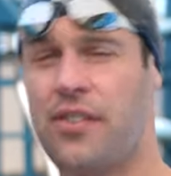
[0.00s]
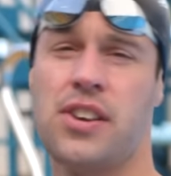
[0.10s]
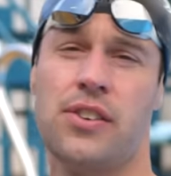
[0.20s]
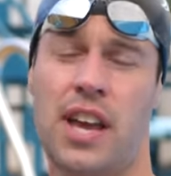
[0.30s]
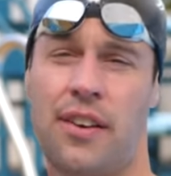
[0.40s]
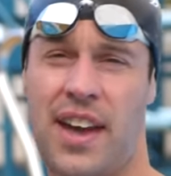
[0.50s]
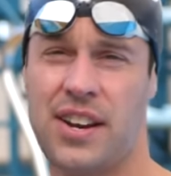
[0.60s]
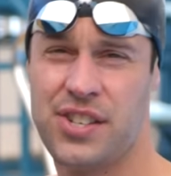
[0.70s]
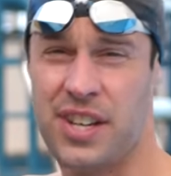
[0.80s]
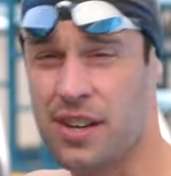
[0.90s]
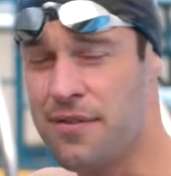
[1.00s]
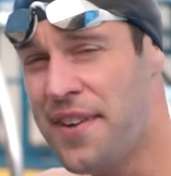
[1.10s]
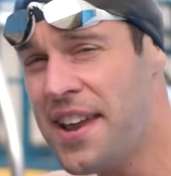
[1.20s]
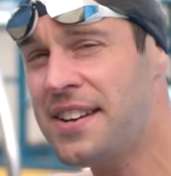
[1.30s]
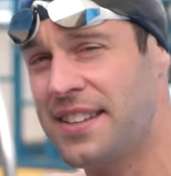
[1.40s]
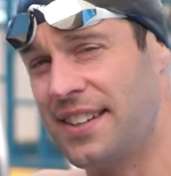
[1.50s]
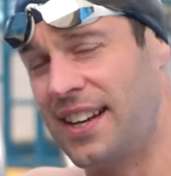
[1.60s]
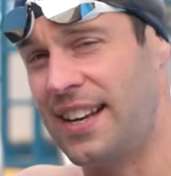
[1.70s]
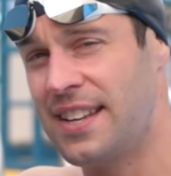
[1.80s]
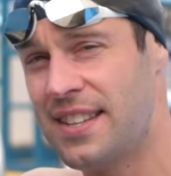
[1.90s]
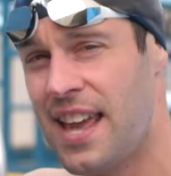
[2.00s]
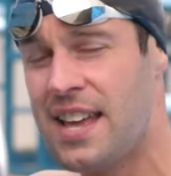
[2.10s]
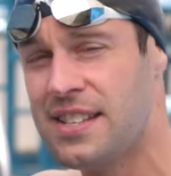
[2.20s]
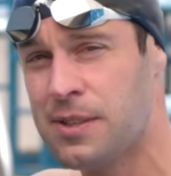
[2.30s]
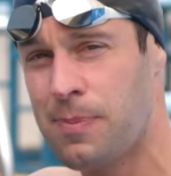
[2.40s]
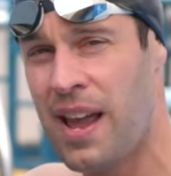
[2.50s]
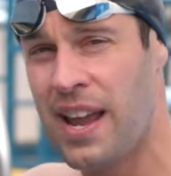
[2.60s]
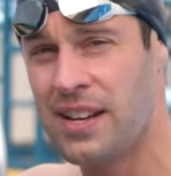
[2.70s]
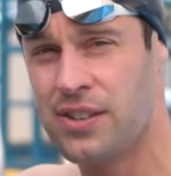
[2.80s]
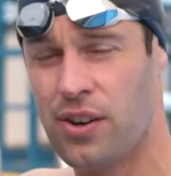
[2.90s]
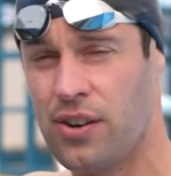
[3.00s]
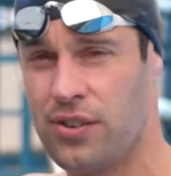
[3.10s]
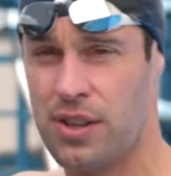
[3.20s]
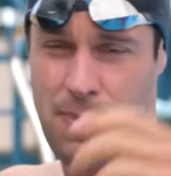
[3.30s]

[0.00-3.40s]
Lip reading: are a unit of energy, and conveniently they're displayed on the